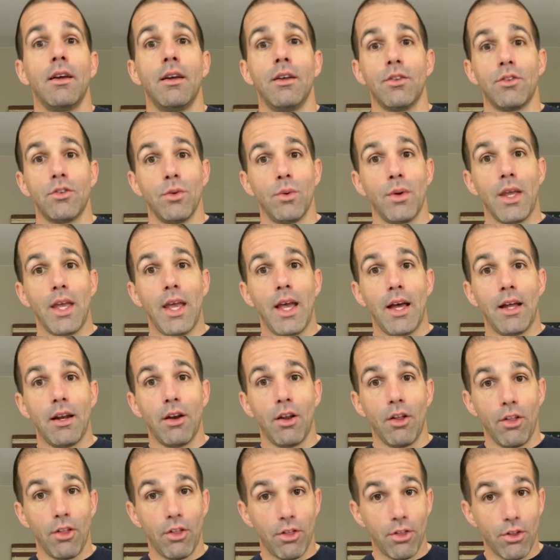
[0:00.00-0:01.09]
So again,
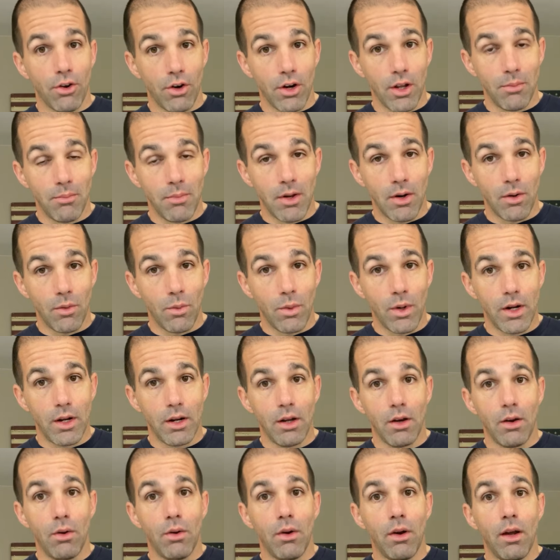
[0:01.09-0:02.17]
30 minute
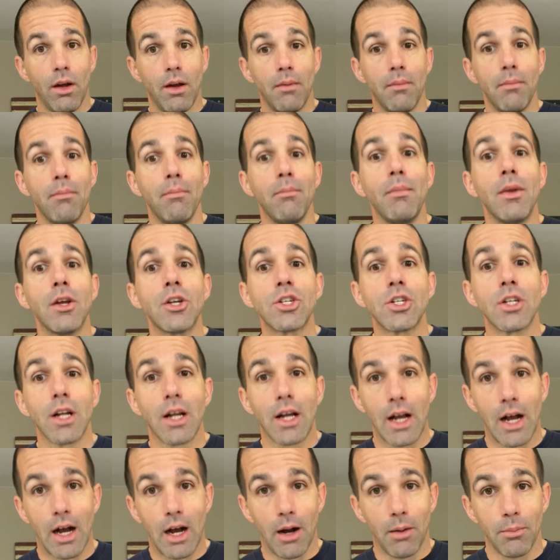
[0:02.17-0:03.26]
window, mission
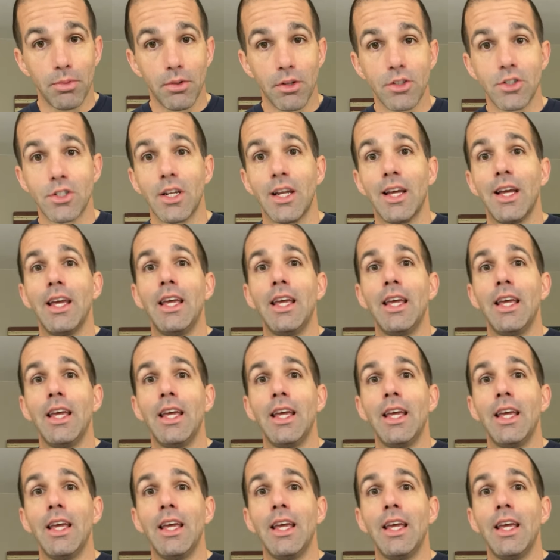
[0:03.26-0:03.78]
accomplished,